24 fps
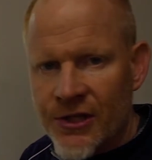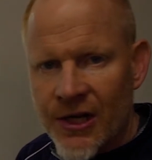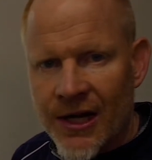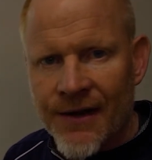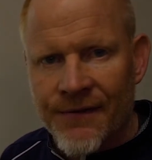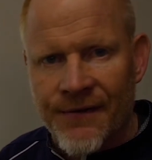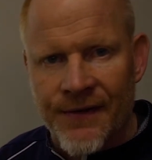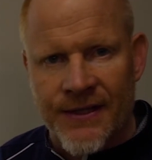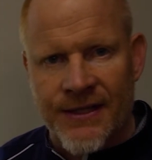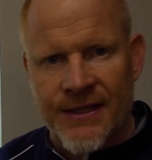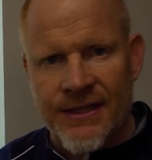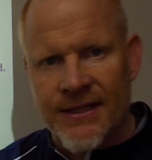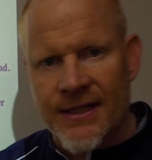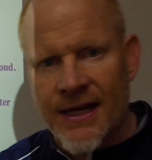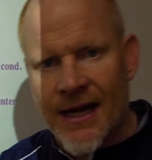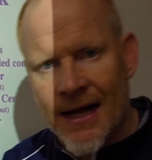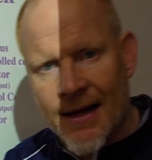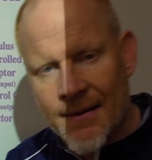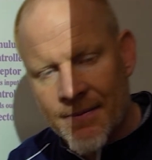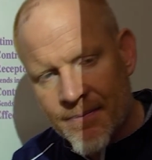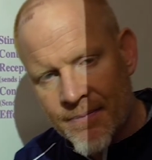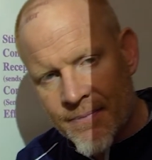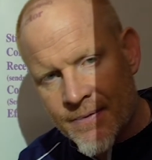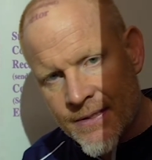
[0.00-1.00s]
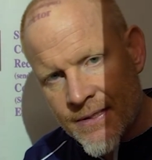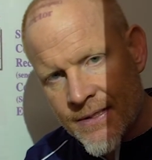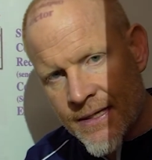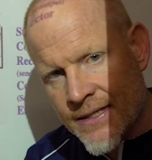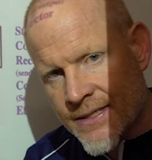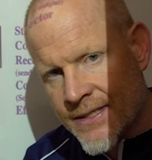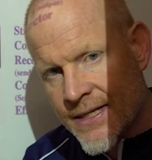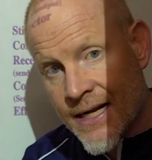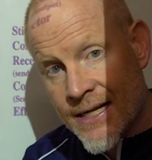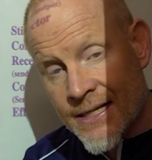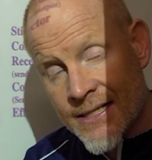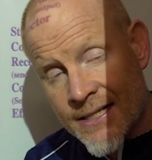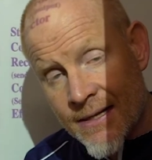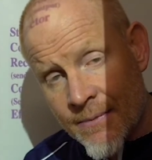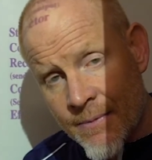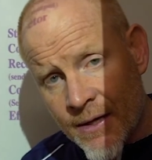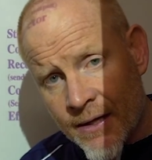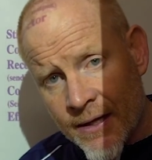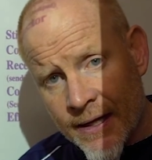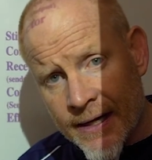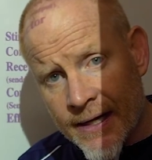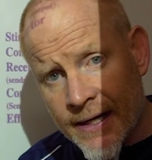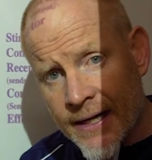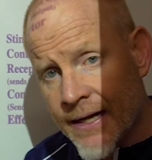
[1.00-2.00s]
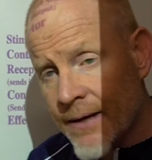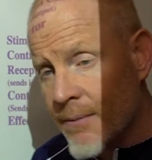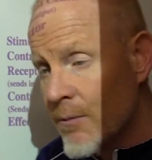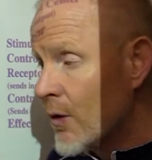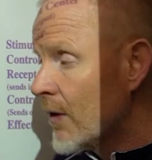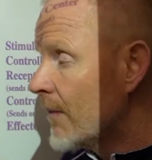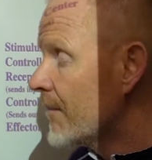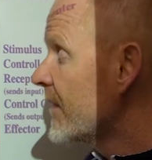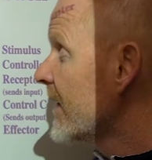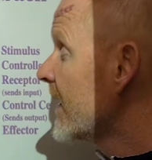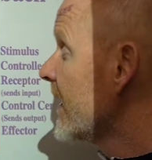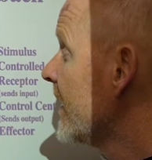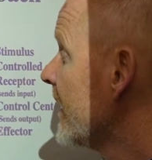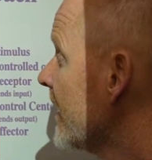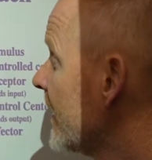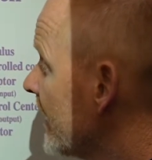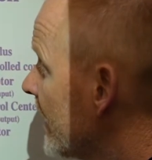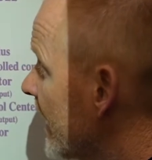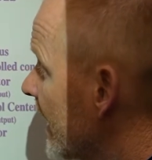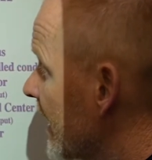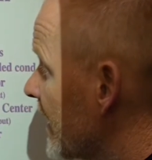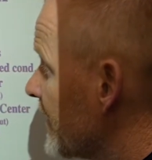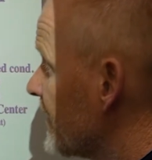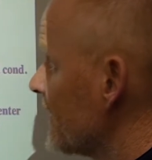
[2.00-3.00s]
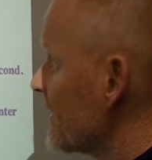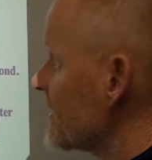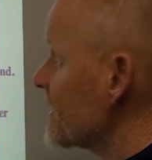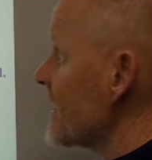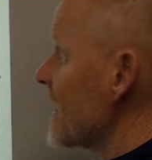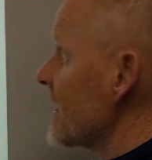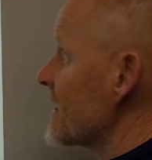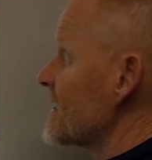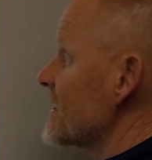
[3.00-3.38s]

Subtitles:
off. It stops. It's not stimulated anymore. And if it's not